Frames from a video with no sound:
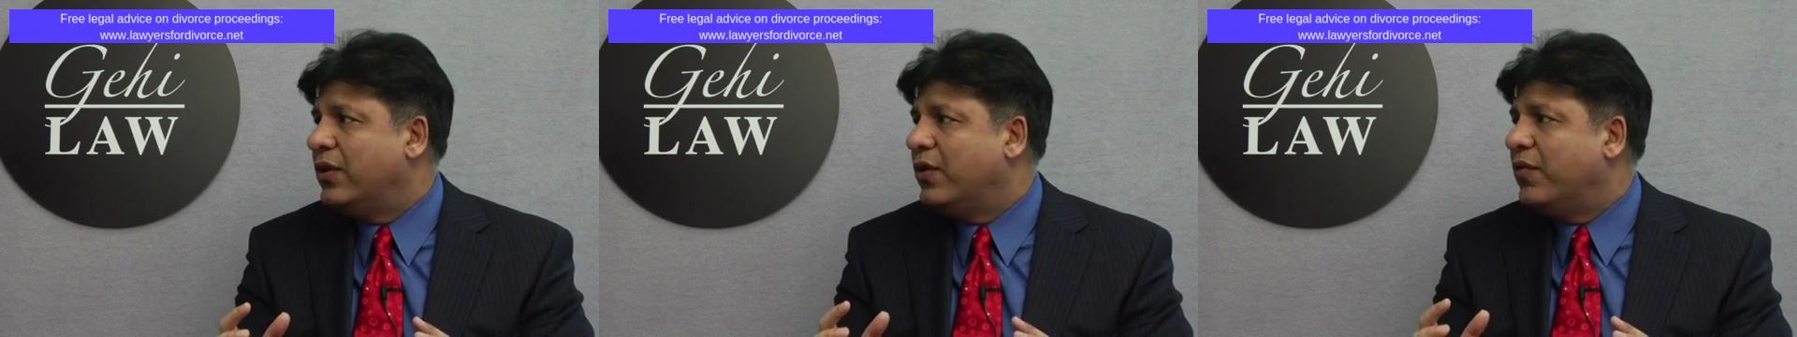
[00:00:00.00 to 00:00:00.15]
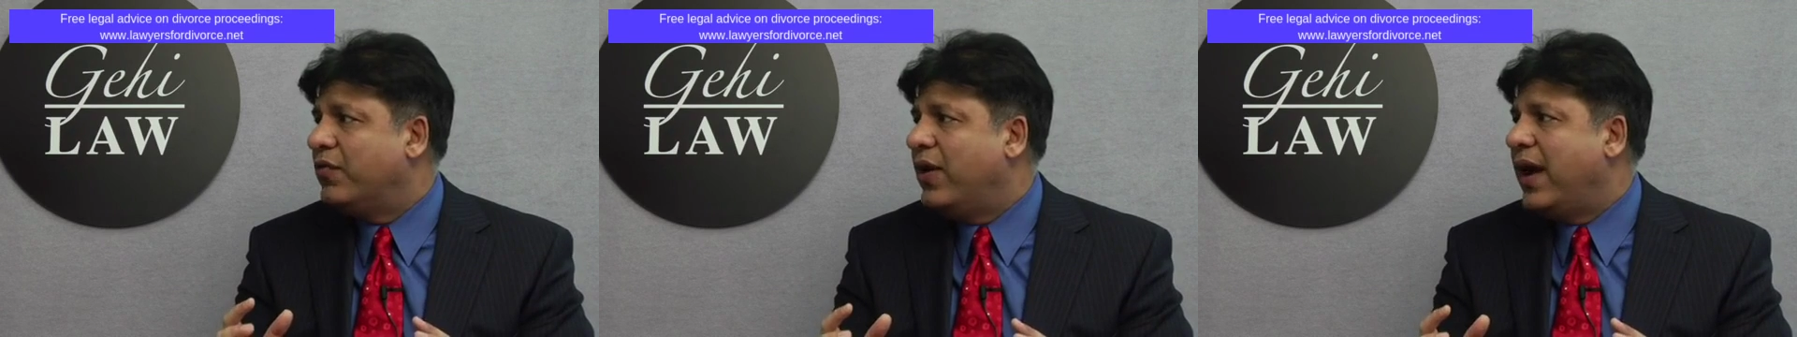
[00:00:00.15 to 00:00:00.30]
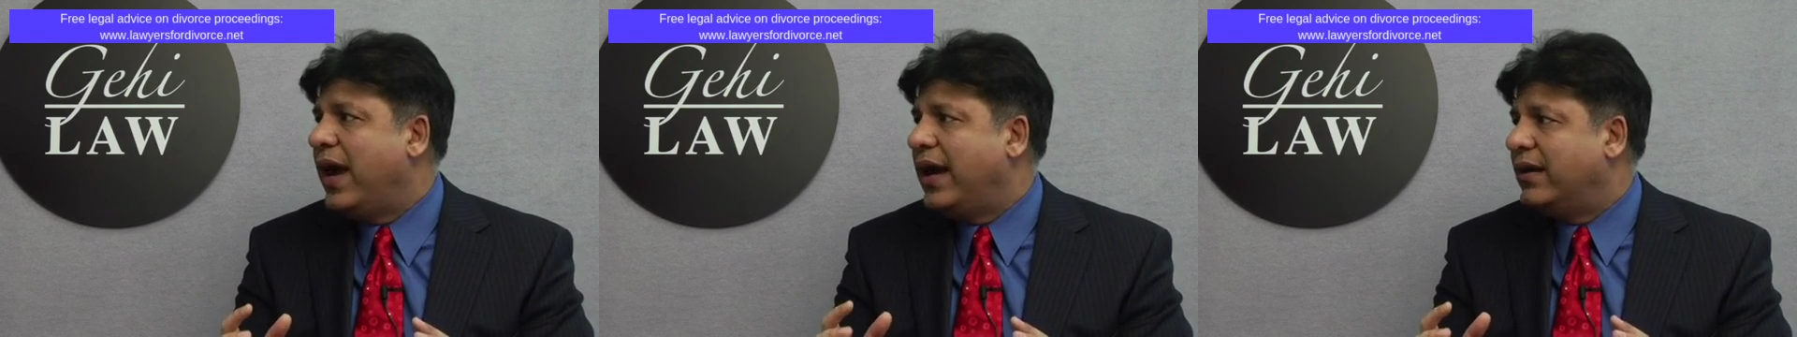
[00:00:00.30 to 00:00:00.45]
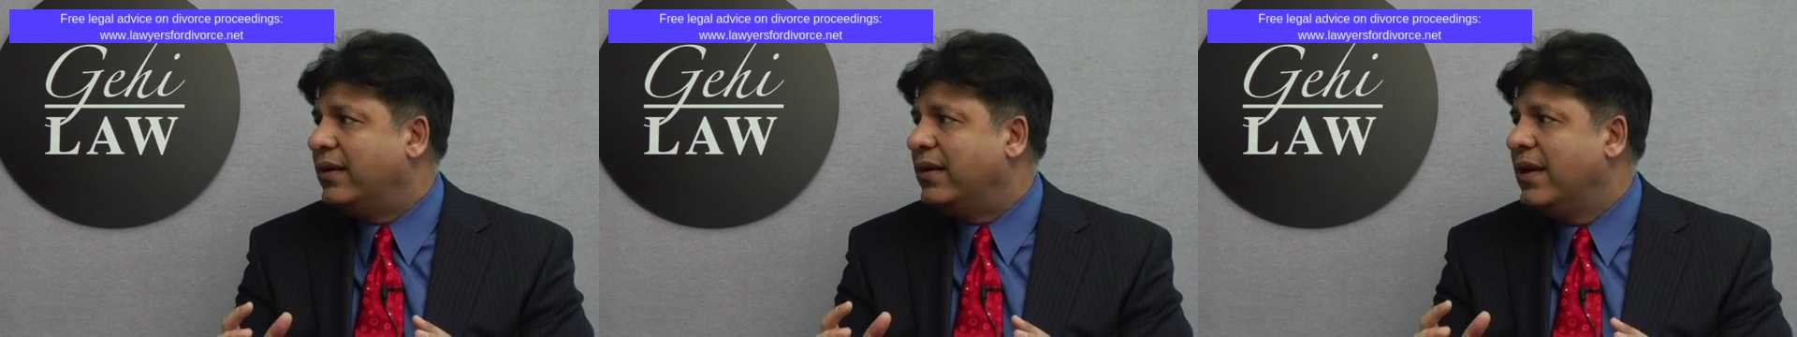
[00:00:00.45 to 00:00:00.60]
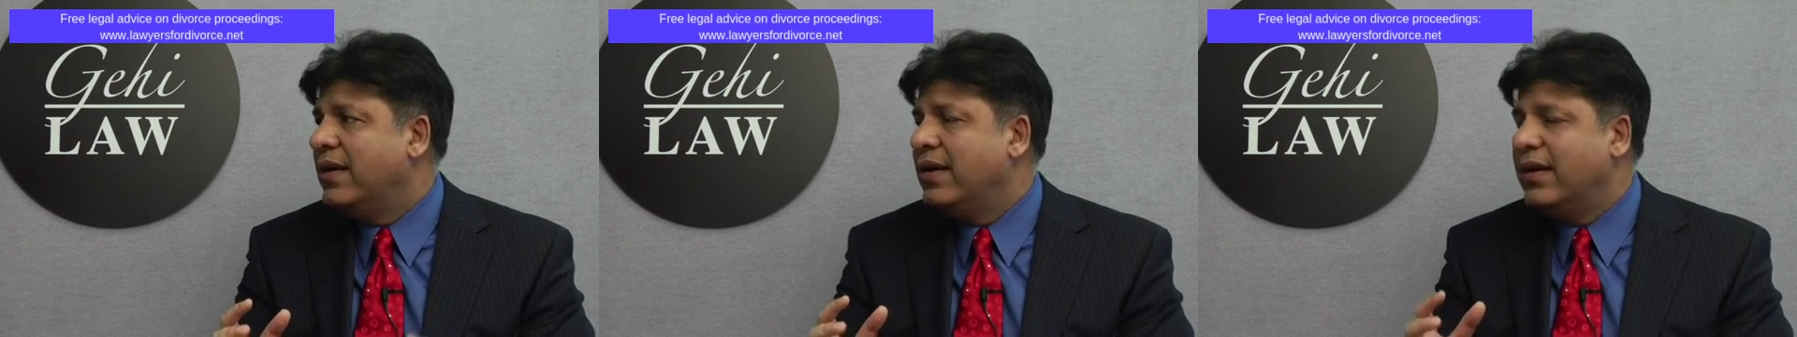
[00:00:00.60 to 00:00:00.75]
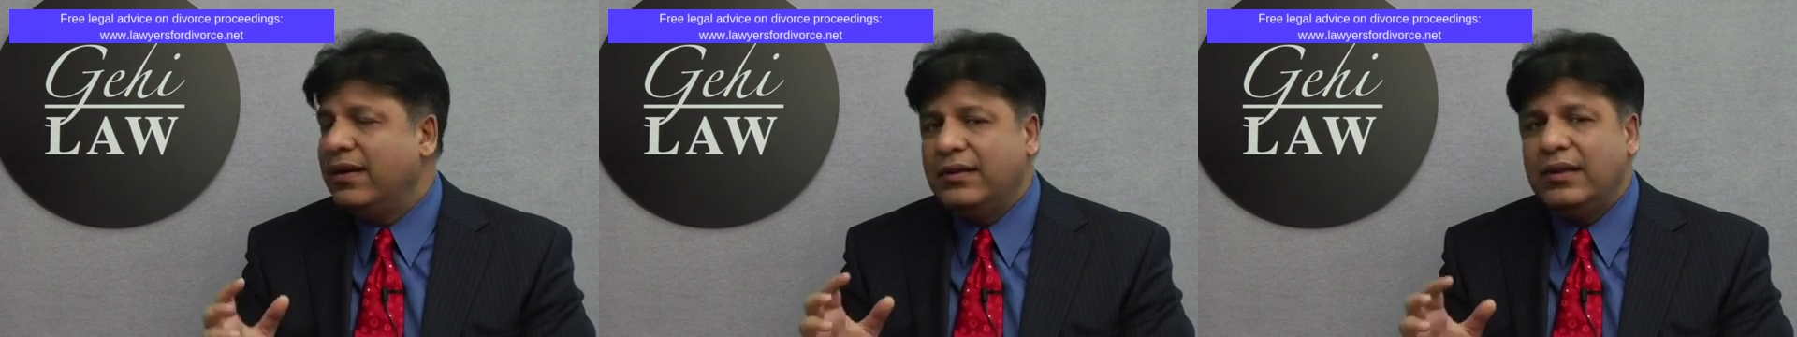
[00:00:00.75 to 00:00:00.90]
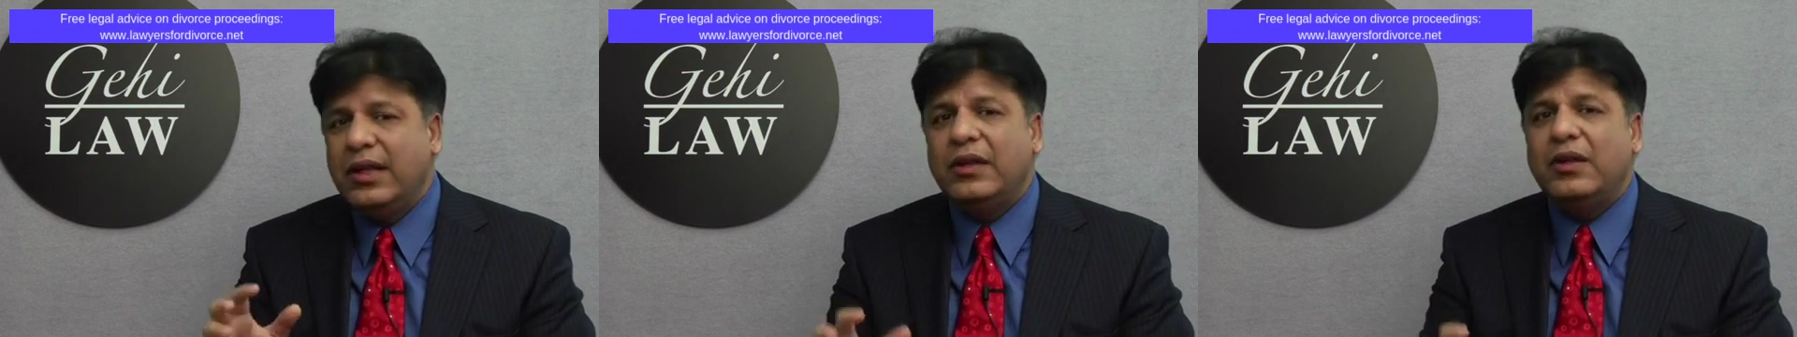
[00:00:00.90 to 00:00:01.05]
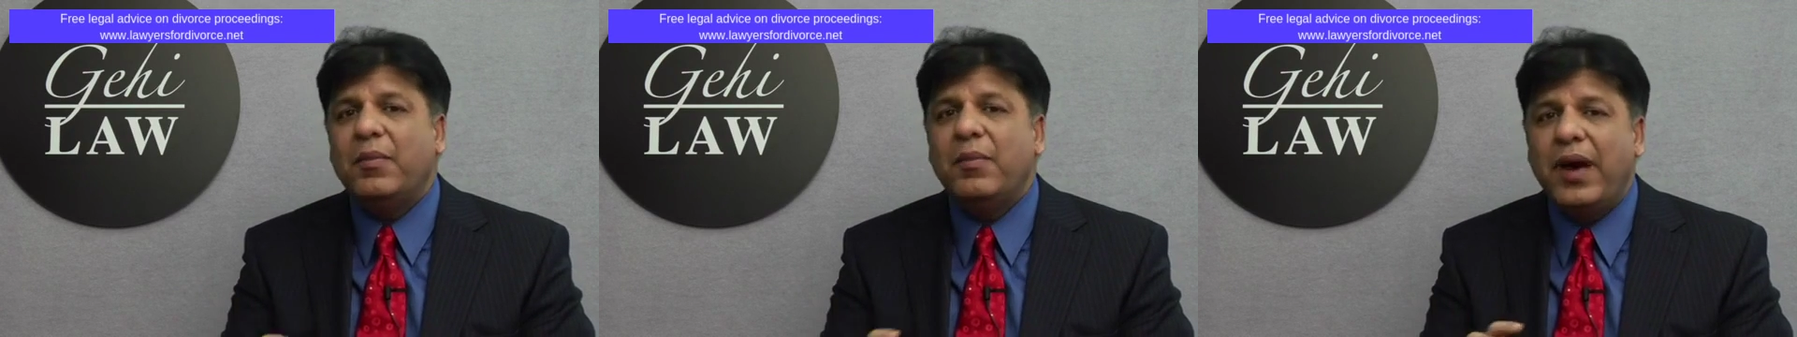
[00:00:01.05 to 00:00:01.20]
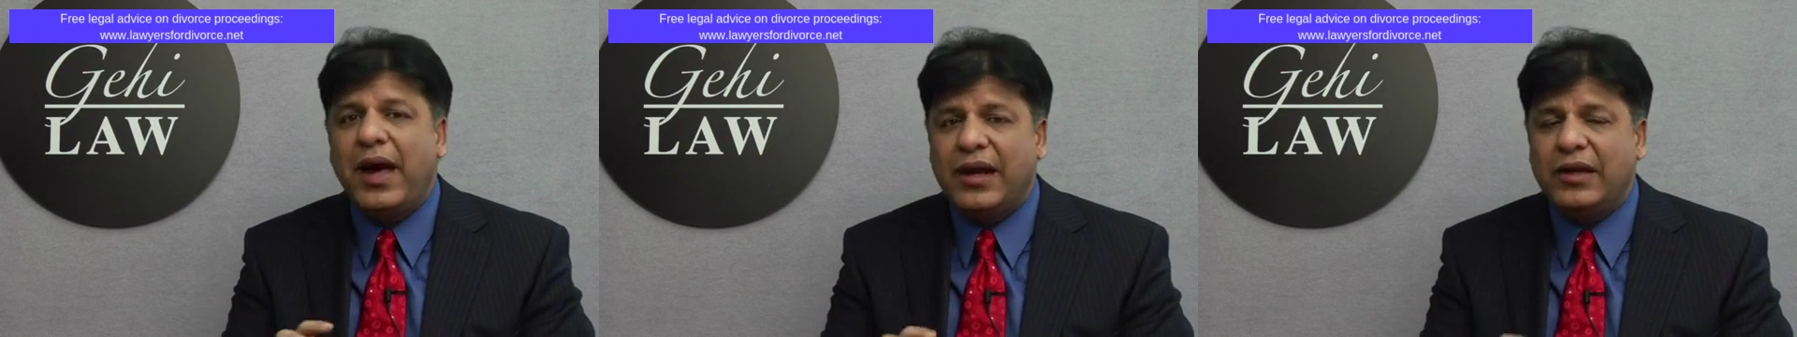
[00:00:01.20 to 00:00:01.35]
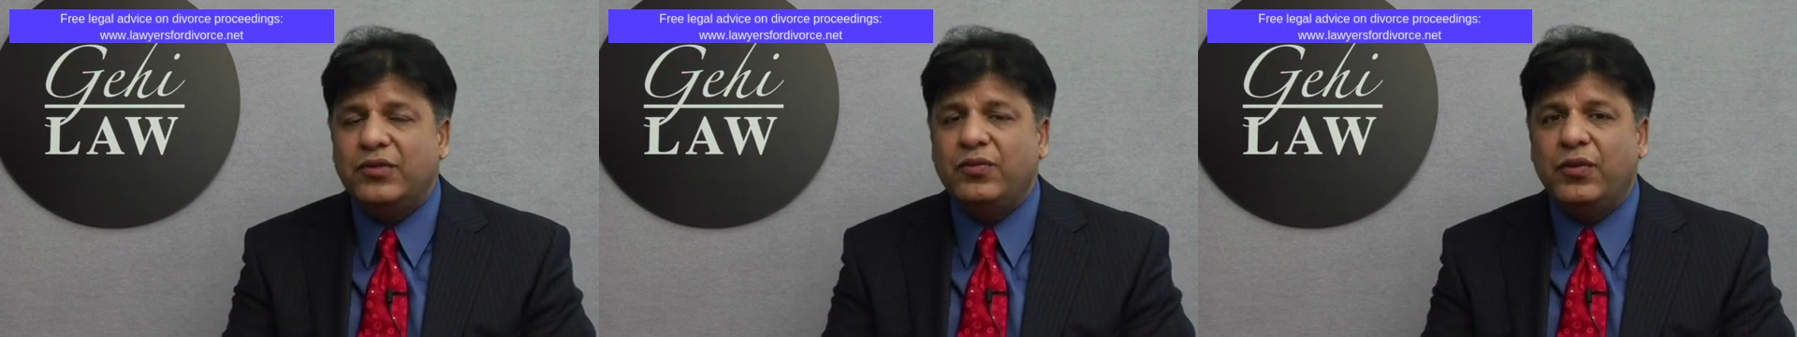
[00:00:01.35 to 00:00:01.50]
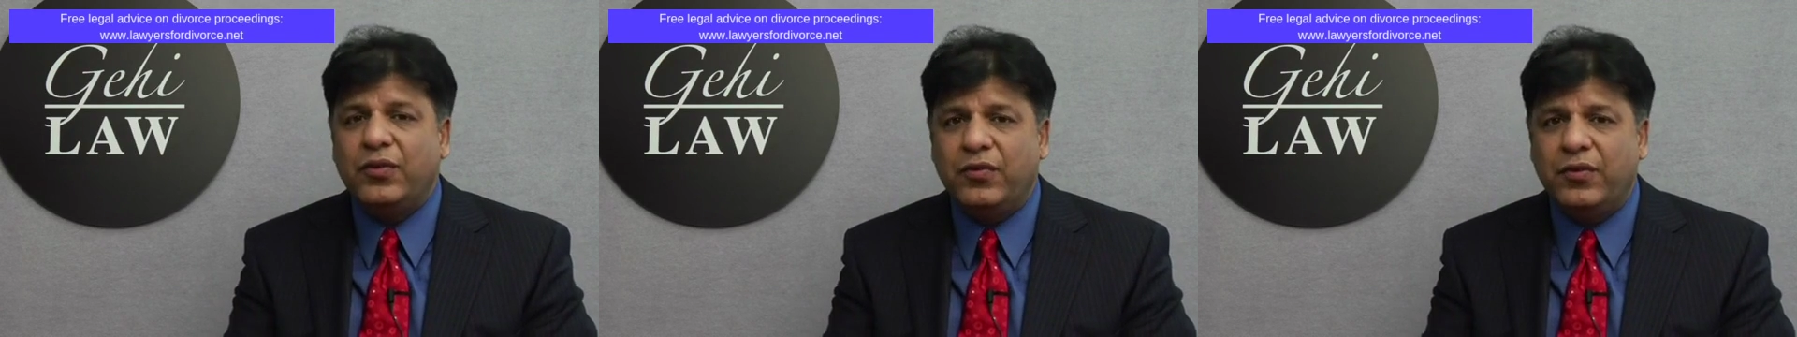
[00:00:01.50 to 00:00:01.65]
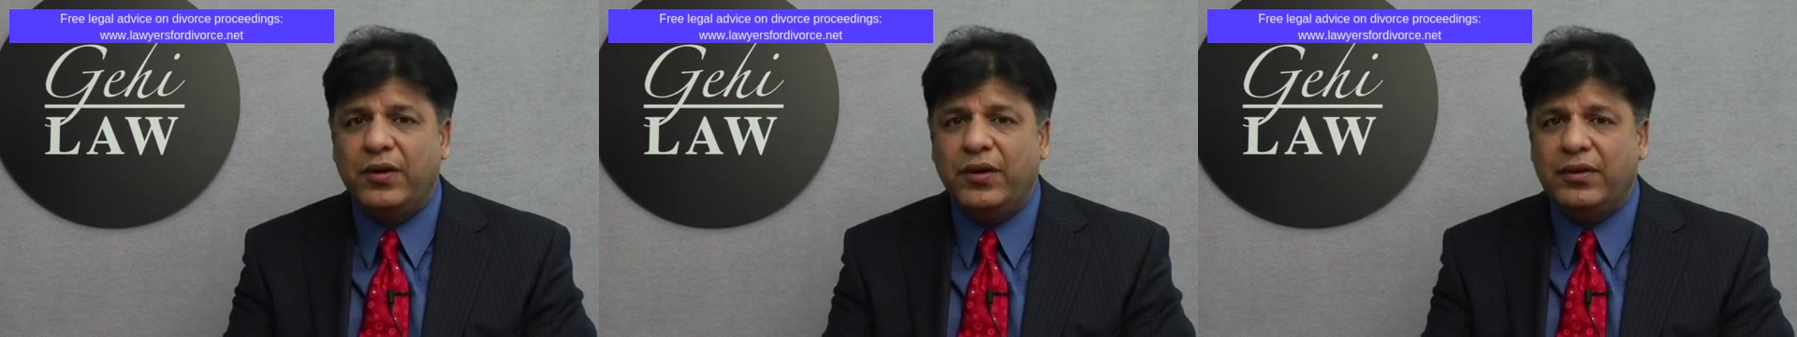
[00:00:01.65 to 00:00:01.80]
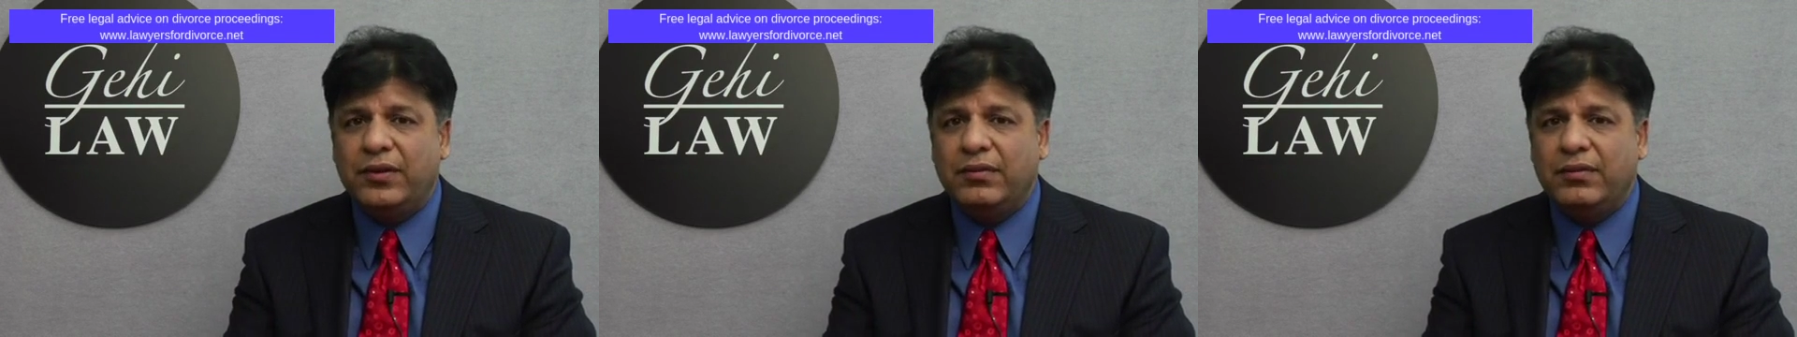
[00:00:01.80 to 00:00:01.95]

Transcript: fact that the marriage would work.